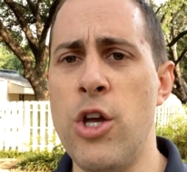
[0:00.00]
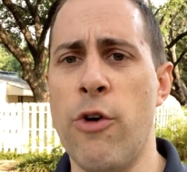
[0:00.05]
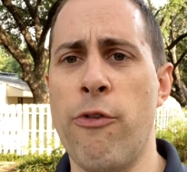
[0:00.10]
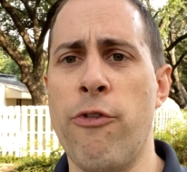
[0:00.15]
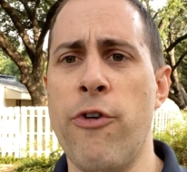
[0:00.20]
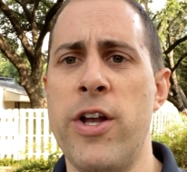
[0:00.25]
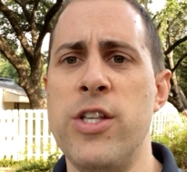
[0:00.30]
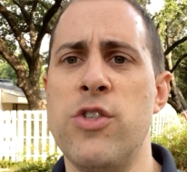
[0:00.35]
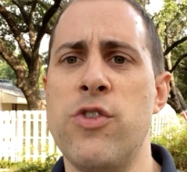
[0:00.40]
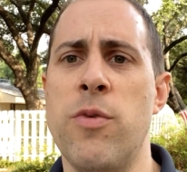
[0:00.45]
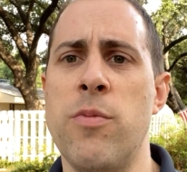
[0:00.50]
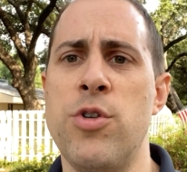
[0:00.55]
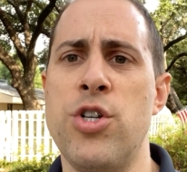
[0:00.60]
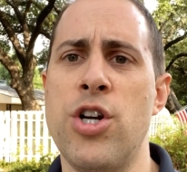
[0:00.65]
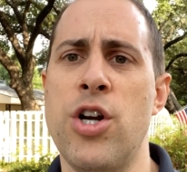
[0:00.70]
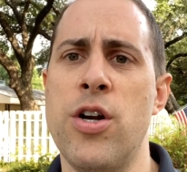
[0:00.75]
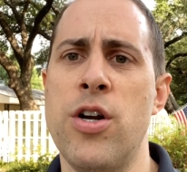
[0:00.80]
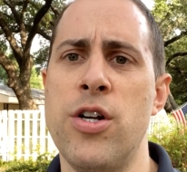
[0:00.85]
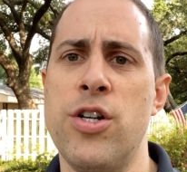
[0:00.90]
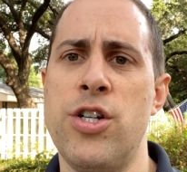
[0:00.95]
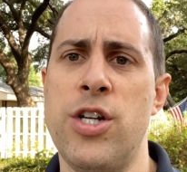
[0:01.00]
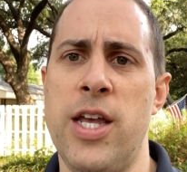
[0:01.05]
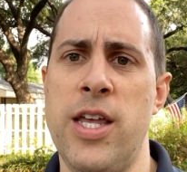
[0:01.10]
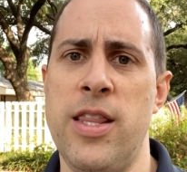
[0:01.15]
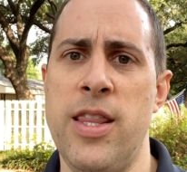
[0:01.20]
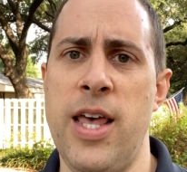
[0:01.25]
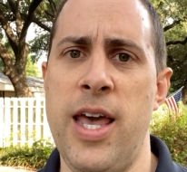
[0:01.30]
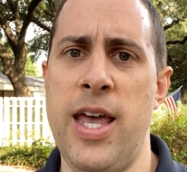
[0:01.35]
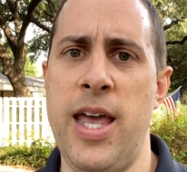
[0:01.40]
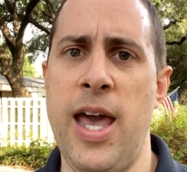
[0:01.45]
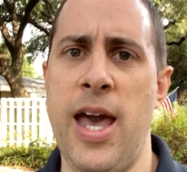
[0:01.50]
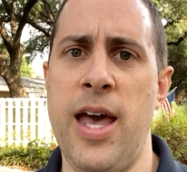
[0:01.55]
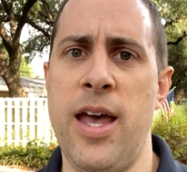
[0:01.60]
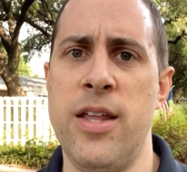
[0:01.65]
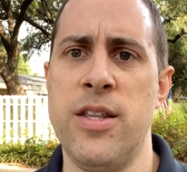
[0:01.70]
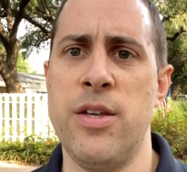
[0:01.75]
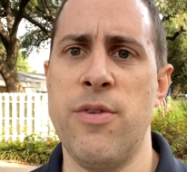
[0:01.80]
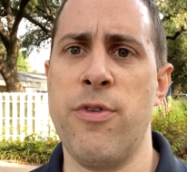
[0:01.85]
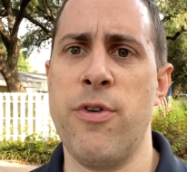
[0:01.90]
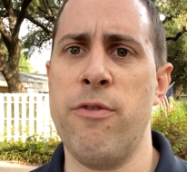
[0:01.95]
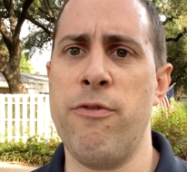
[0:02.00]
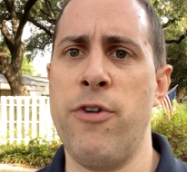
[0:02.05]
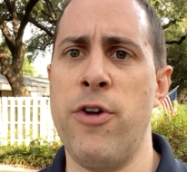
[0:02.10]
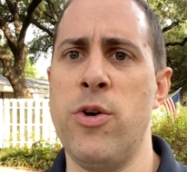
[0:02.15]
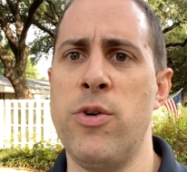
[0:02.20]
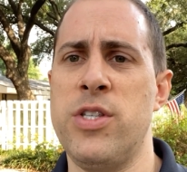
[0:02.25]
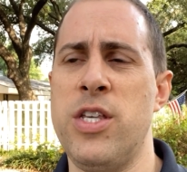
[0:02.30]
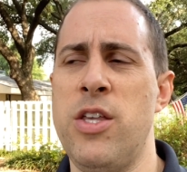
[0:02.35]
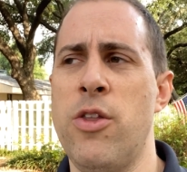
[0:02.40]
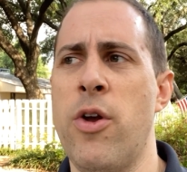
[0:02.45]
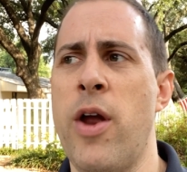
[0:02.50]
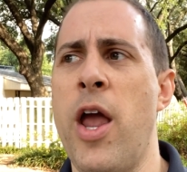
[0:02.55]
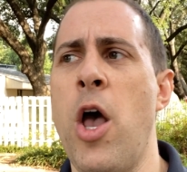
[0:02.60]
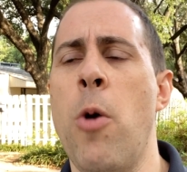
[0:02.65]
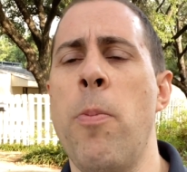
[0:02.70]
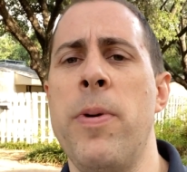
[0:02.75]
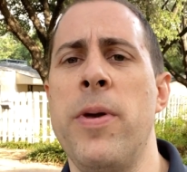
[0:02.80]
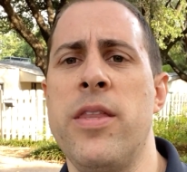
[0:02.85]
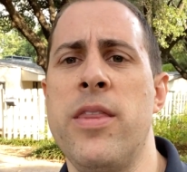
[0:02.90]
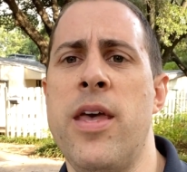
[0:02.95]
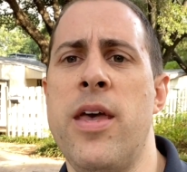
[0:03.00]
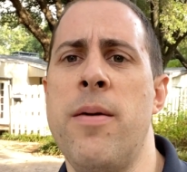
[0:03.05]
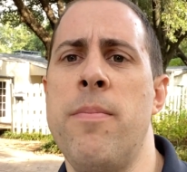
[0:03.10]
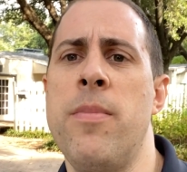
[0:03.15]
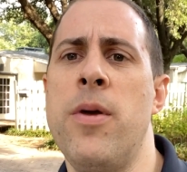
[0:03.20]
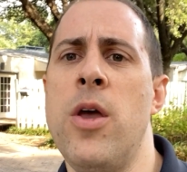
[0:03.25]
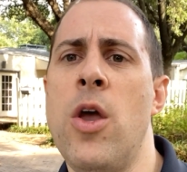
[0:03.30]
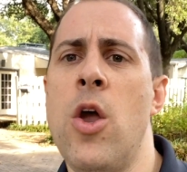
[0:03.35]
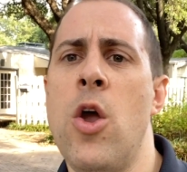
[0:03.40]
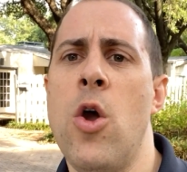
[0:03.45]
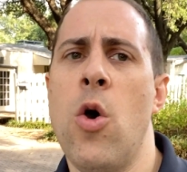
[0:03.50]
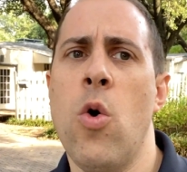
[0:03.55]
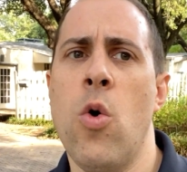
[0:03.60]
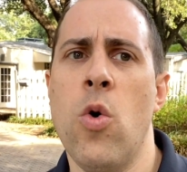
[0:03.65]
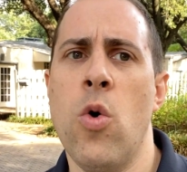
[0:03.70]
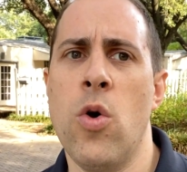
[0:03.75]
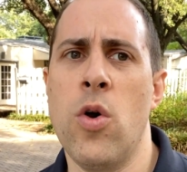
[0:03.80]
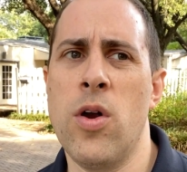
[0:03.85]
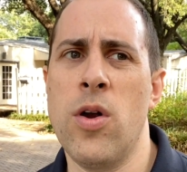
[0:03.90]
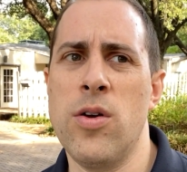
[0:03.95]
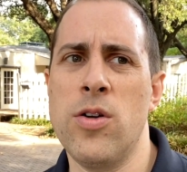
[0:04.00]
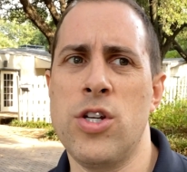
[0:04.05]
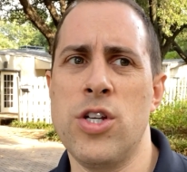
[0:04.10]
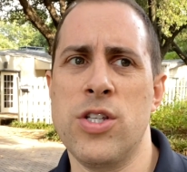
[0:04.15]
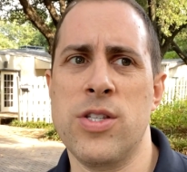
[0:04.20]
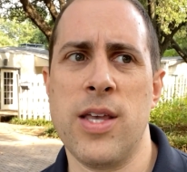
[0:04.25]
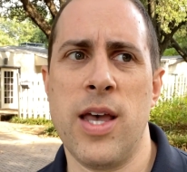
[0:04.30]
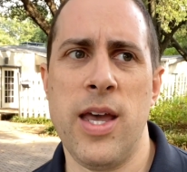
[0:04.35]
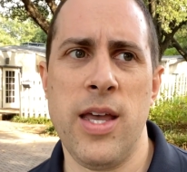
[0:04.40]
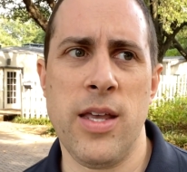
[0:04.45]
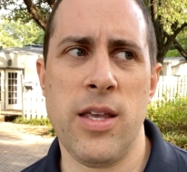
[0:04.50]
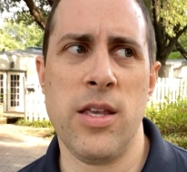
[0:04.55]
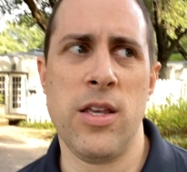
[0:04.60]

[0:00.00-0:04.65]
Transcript: friends from church, and they had different folks either helping them or just like,